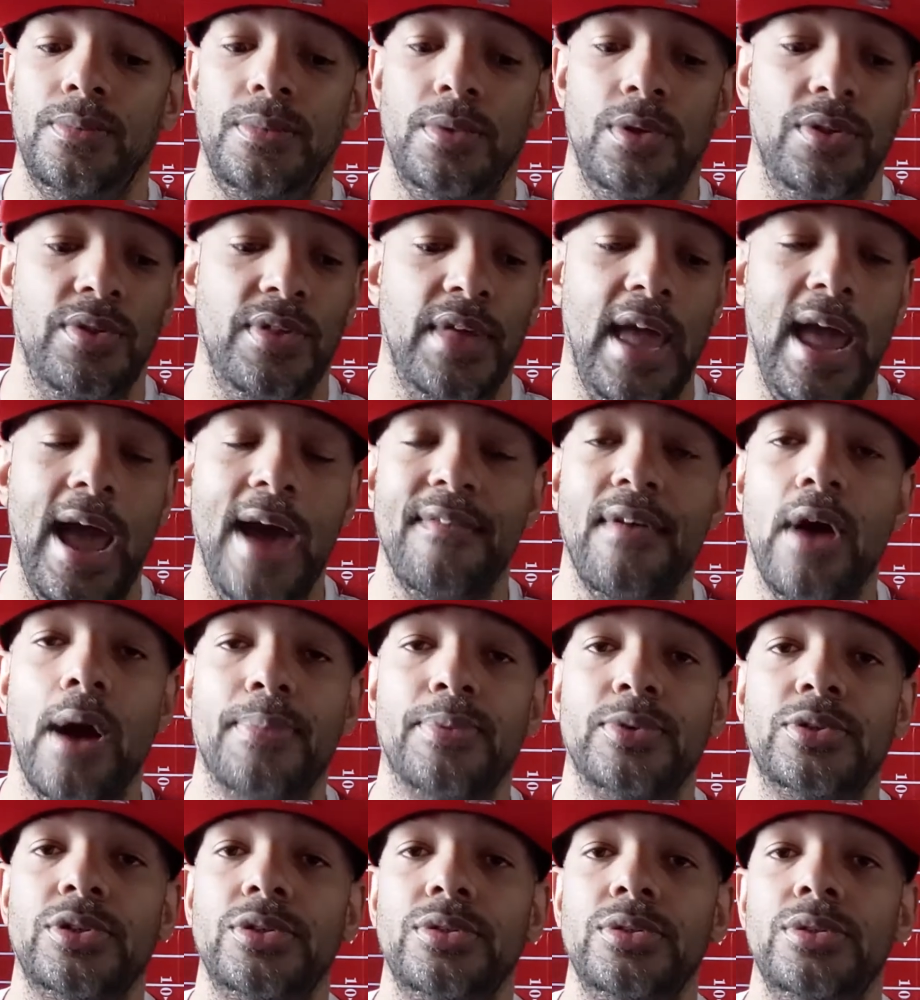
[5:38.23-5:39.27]
They have
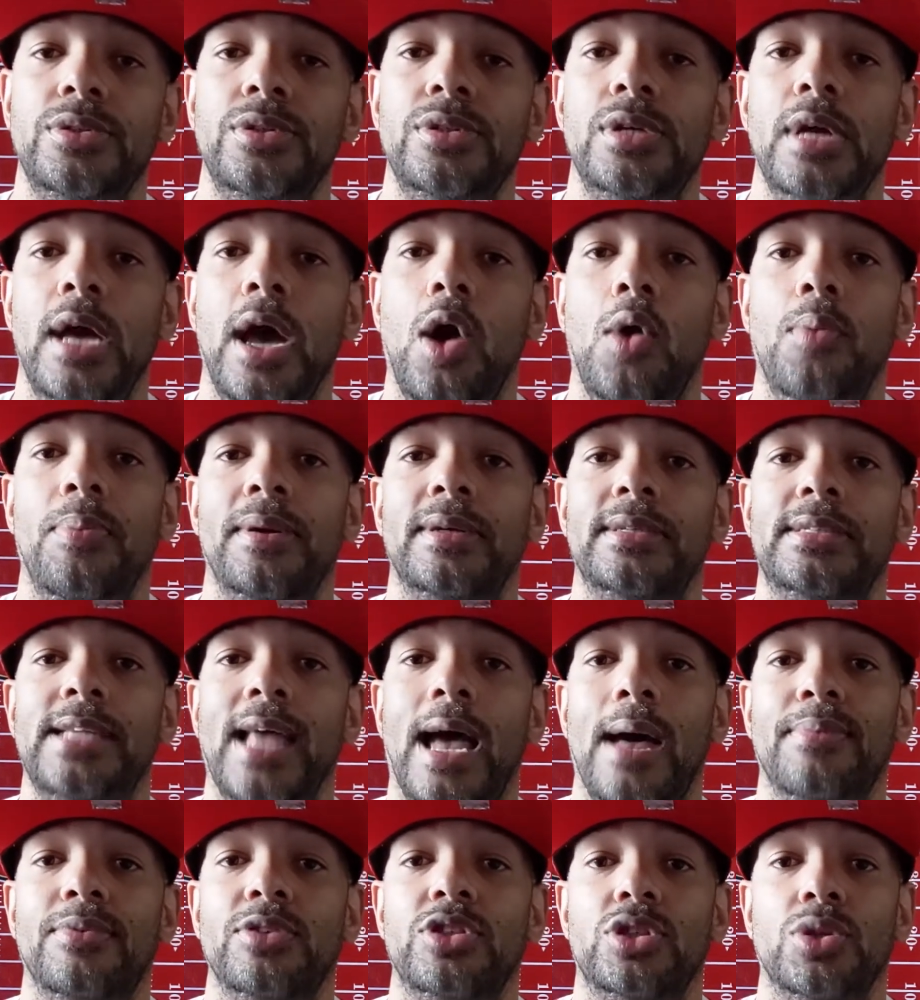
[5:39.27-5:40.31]
opportunity to help
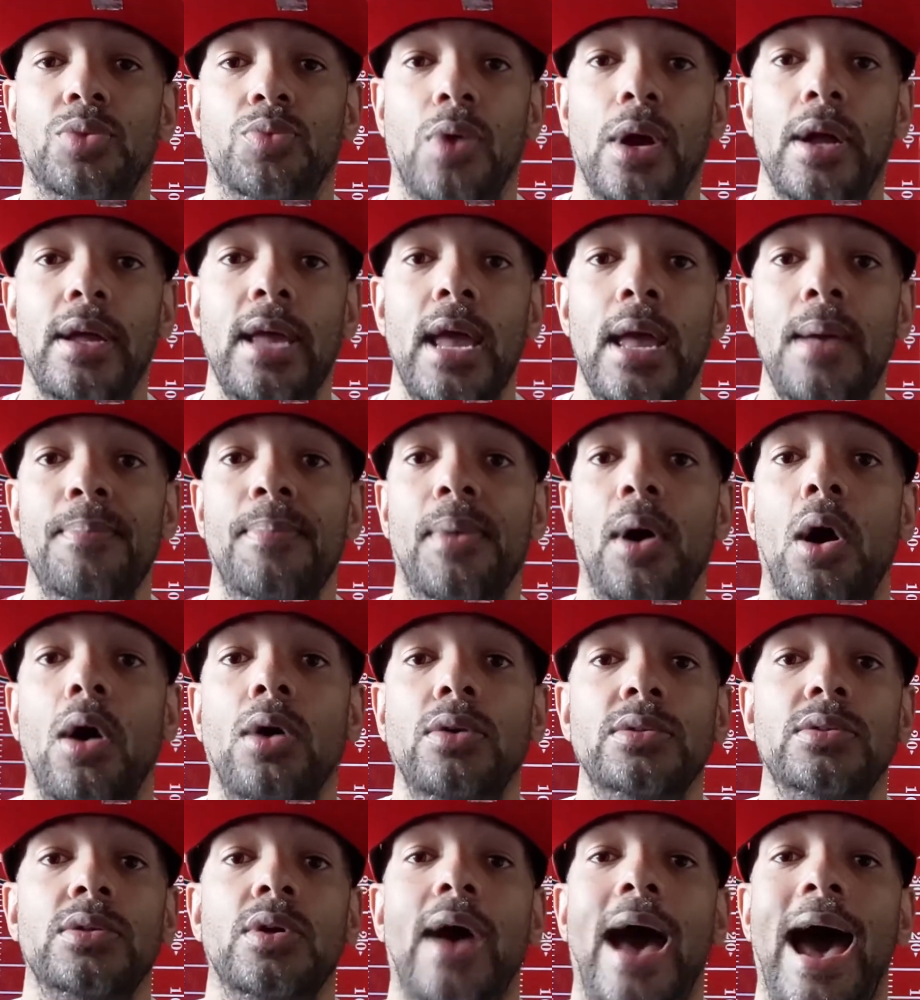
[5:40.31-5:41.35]
establish the run game, but
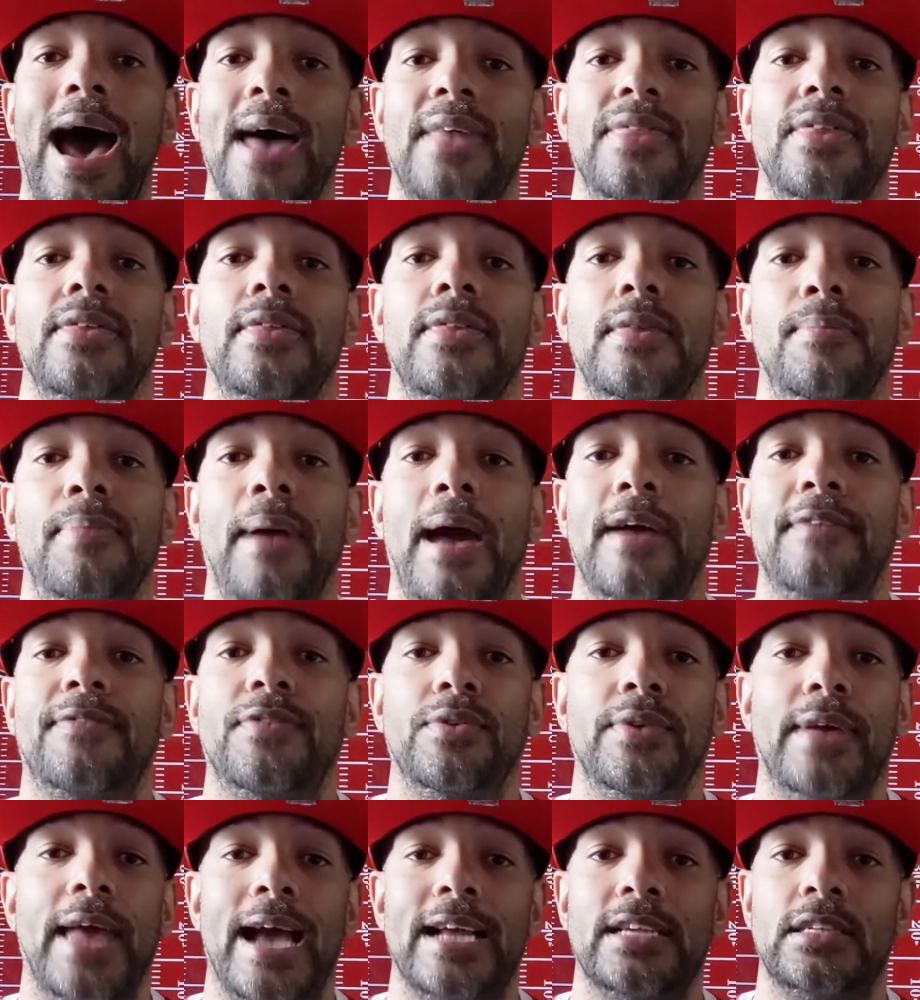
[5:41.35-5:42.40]
also out of the
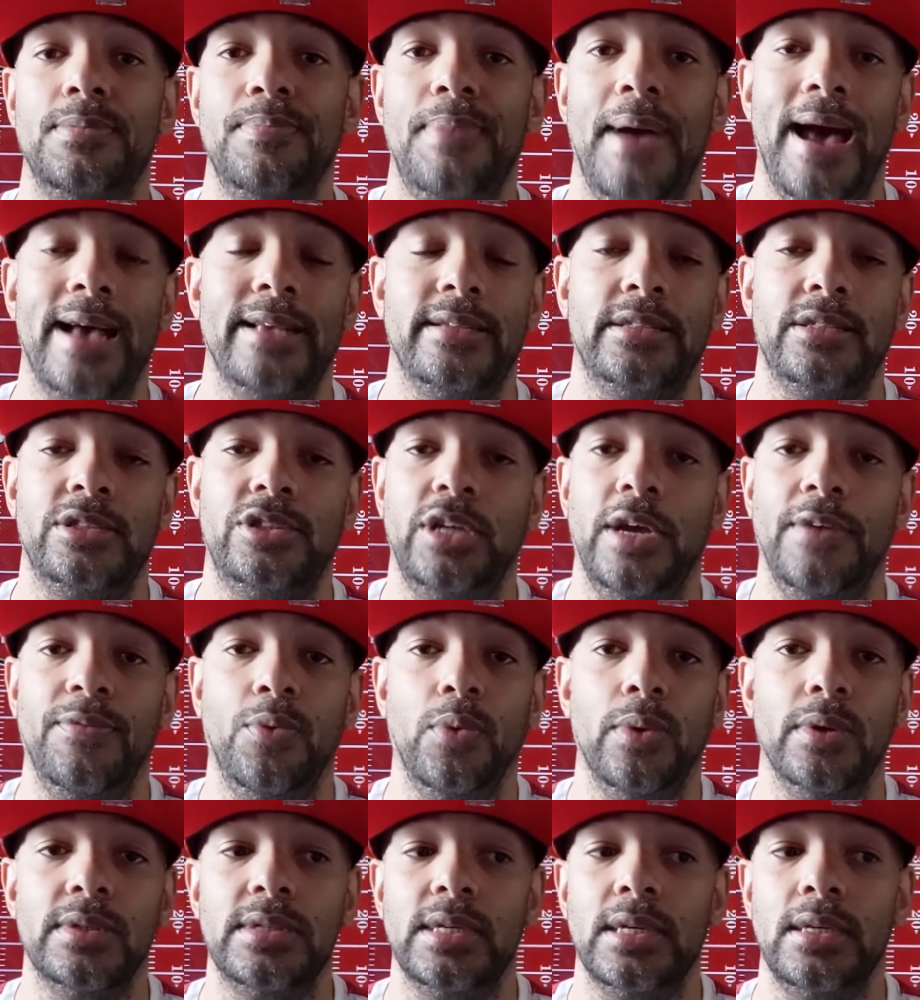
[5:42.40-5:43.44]
backfield catching passes. Jeff
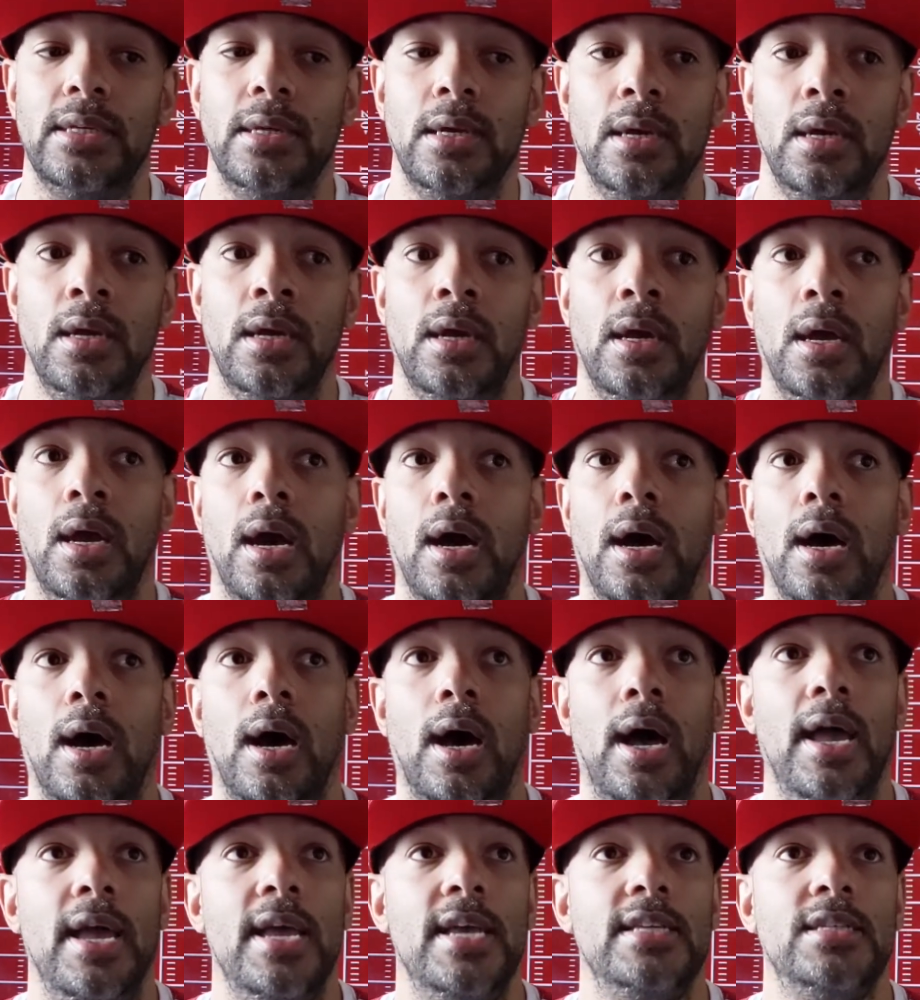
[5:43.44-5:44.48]
Wilson
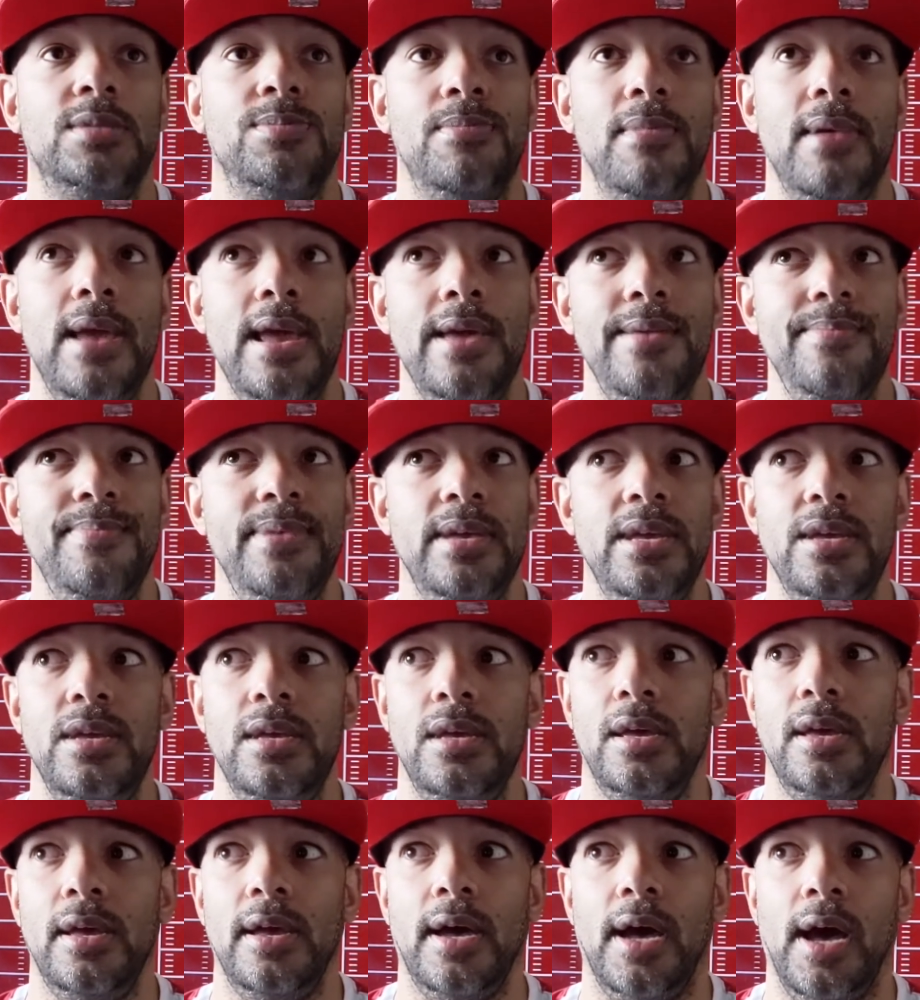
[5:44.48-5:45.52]
is
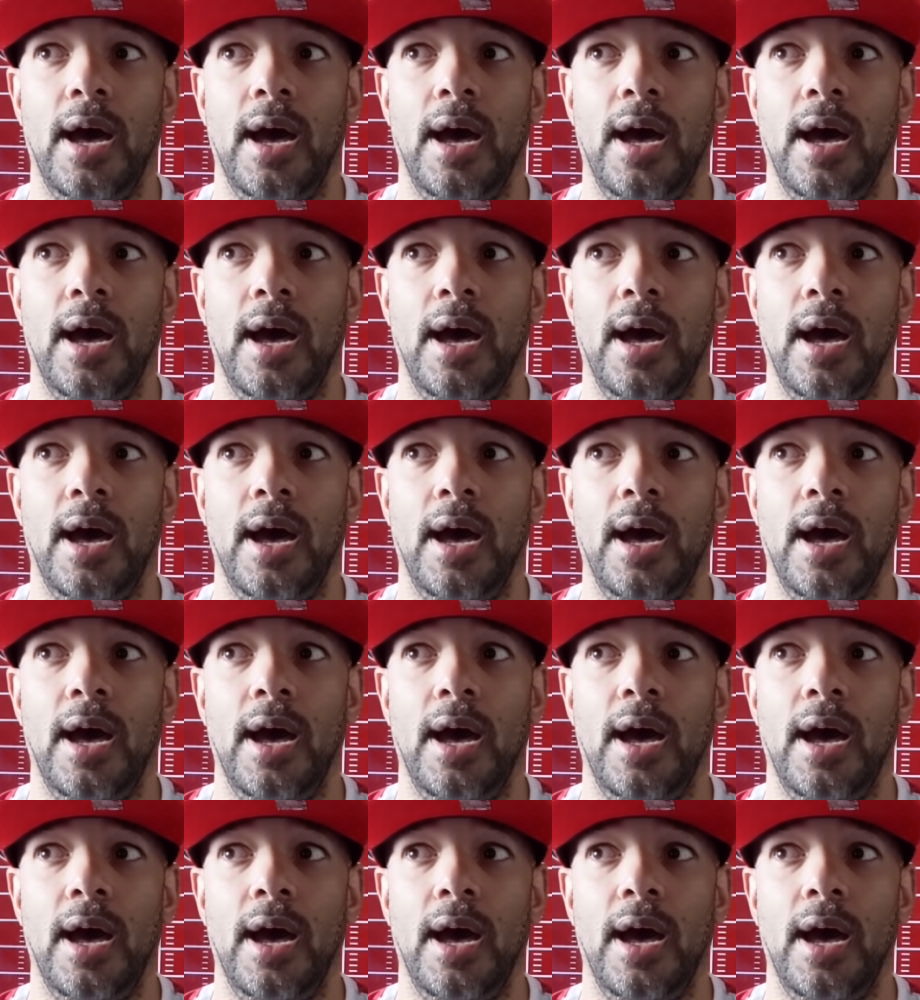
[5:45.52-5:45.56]
maybe,